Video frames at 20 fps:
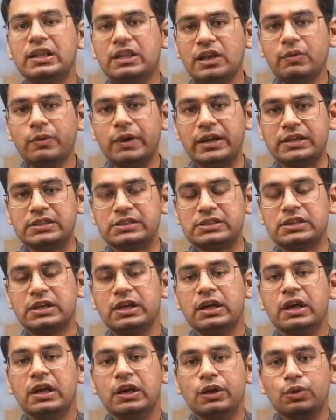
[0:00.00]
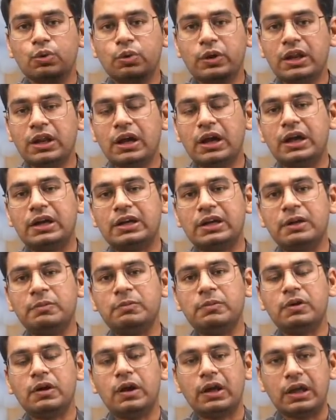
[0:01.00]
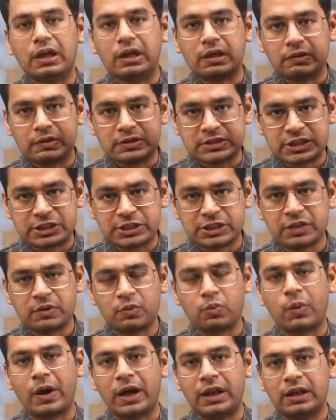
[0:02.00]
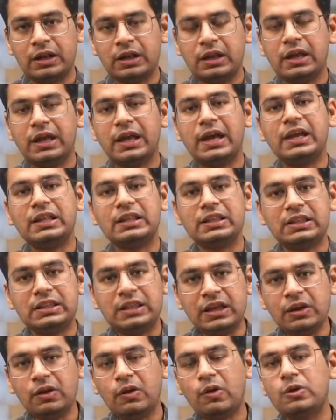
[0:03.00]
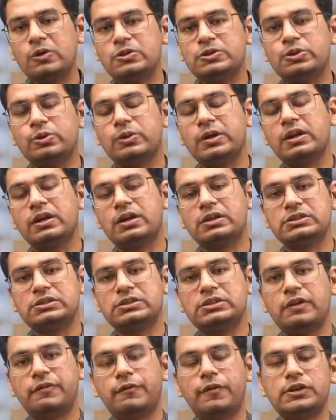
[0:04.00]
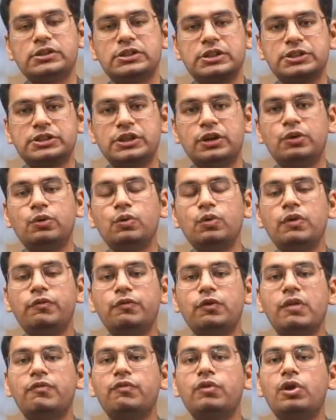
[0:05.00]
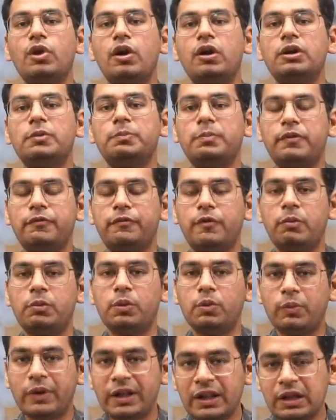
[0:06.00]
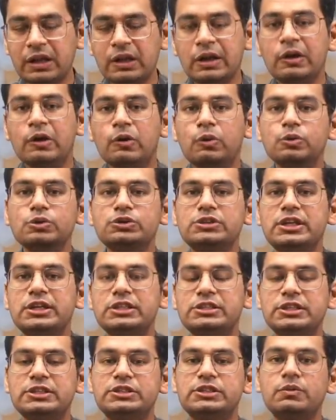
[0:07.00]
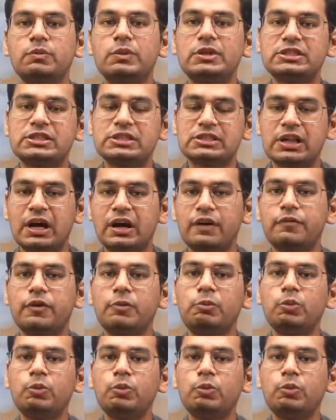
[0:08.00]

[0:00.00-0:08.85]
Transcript: Otherwise, you can attempt session 1 and then also can register for session 2 if you have not performed well, whose registration will start from